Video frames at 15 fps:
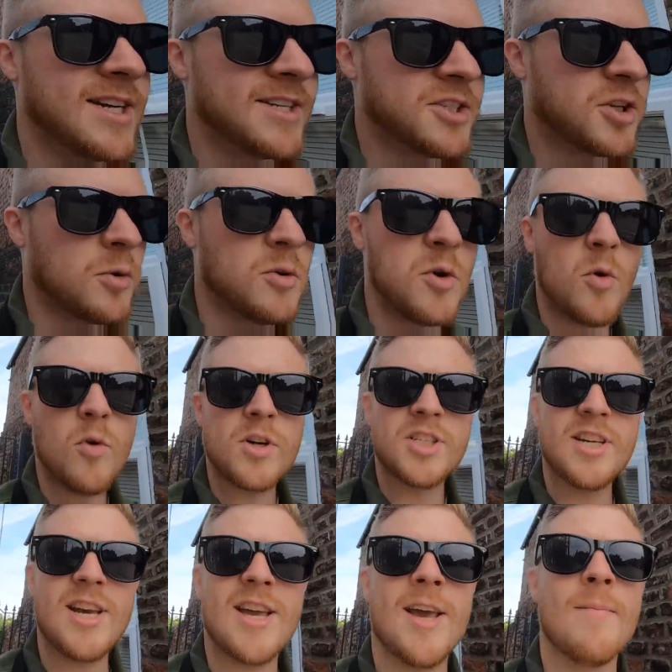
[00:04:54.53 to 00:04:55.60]
So York
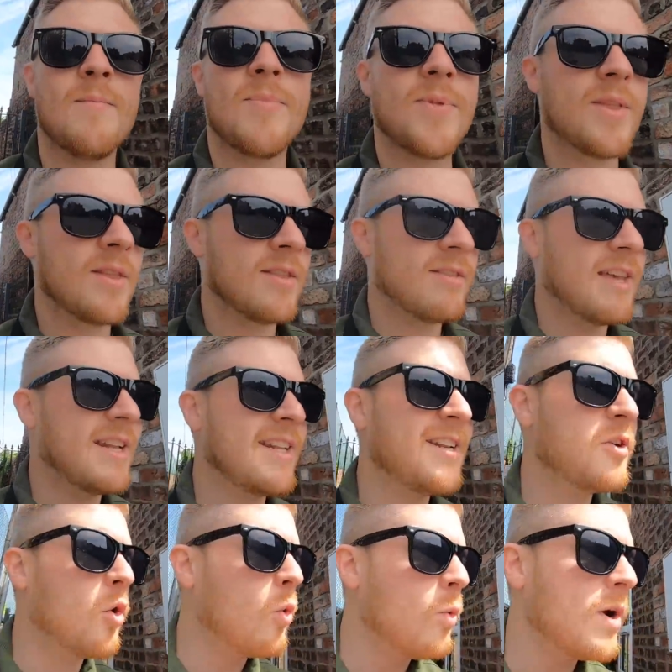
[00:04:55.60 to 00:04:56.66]
City they
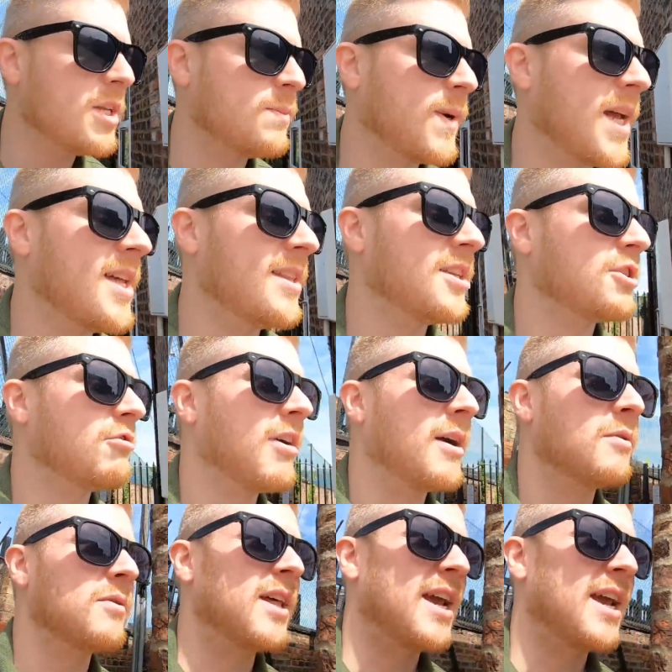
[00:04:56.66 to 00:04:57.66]
didn't always play at this ground.